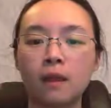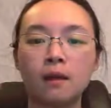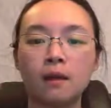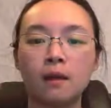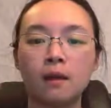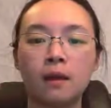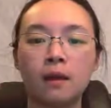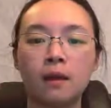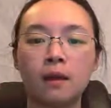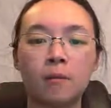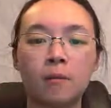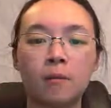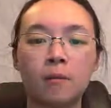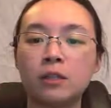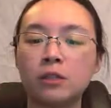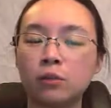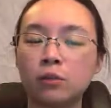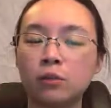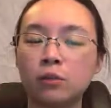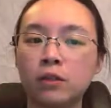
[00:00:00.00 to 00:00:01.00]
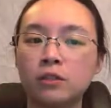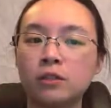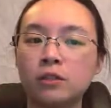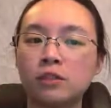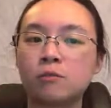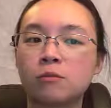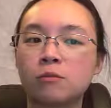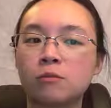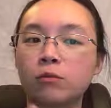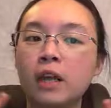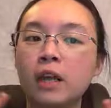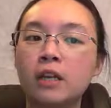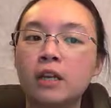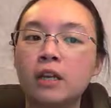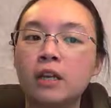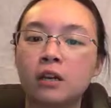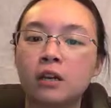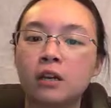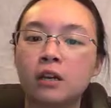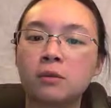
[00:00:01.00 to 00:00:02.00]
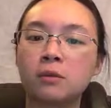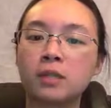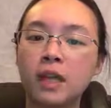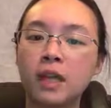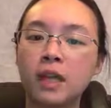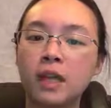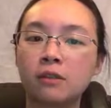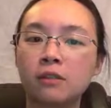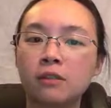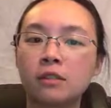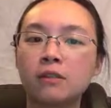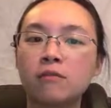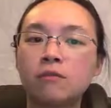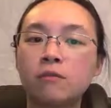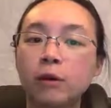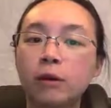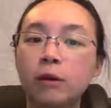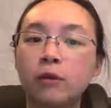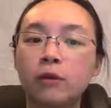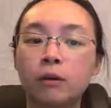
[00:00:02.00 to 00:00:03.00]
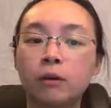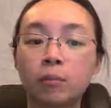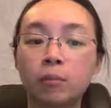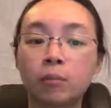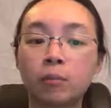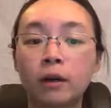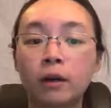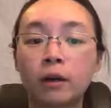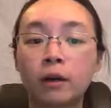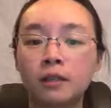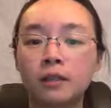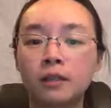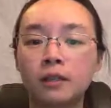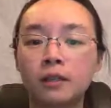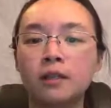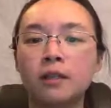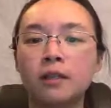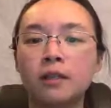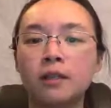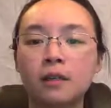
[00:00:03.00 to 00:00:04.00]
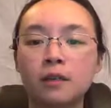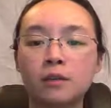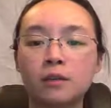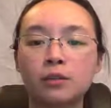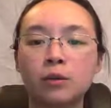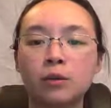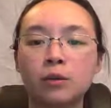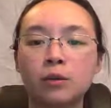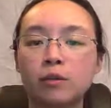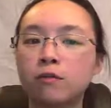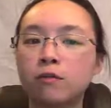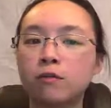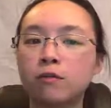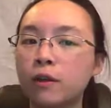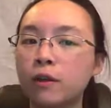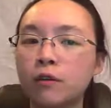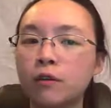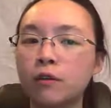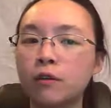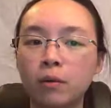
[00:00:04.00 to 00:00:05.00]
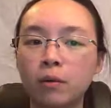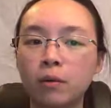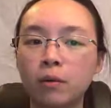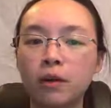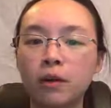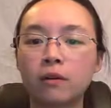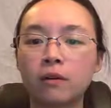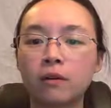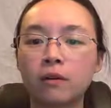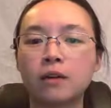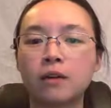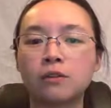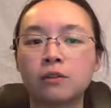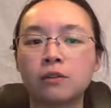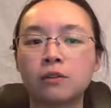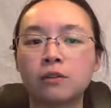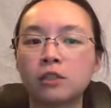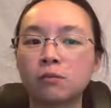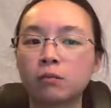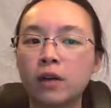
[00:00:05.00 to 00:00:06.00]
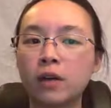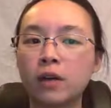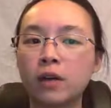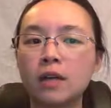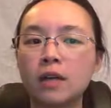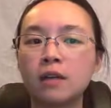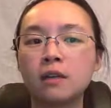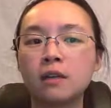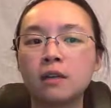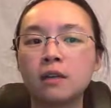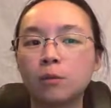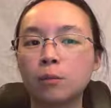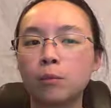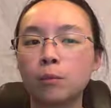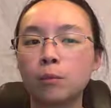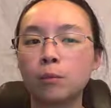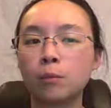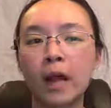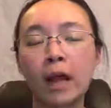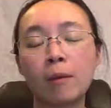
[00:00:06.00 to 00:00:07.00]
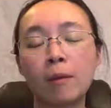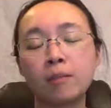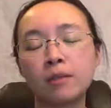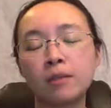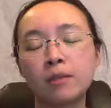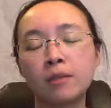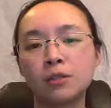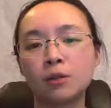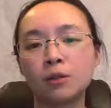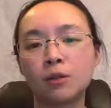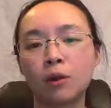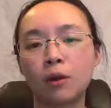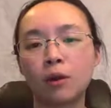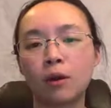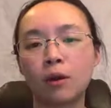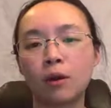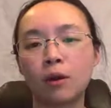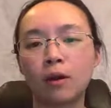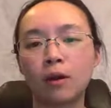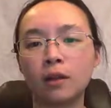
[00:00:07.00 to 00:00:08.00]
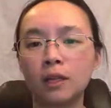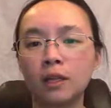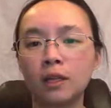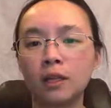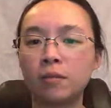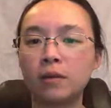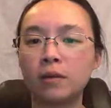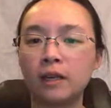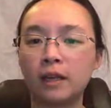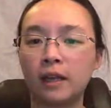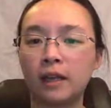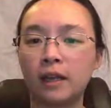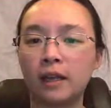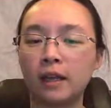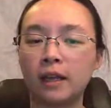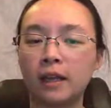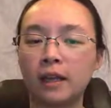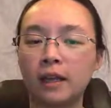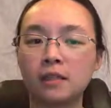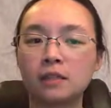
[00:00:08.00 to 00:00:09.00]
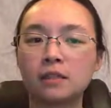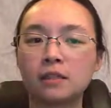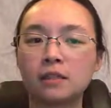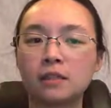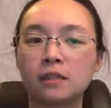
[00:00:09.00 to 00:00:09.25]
it's going to spread your tails farther apart. So the farther apart your tails are spread, what happens to your lipid in that case?